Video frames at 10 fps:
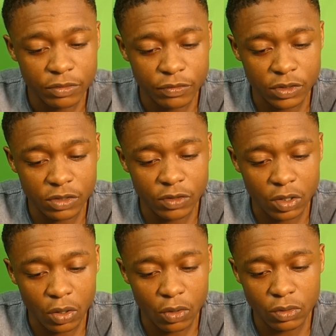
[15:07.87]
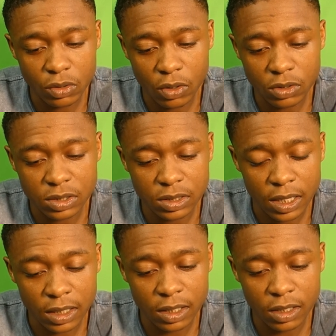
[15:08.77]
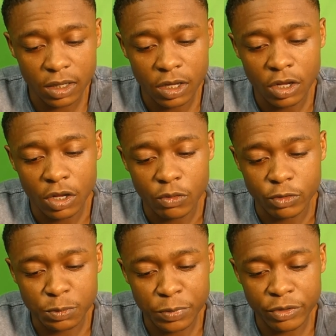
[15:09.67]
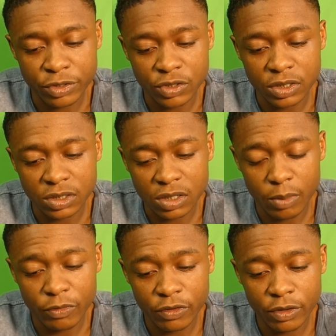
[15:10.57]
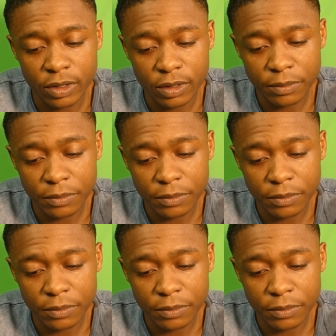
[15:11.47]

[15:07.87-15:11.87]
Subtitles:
Fever, cold, constant headache, respiratory discomfort,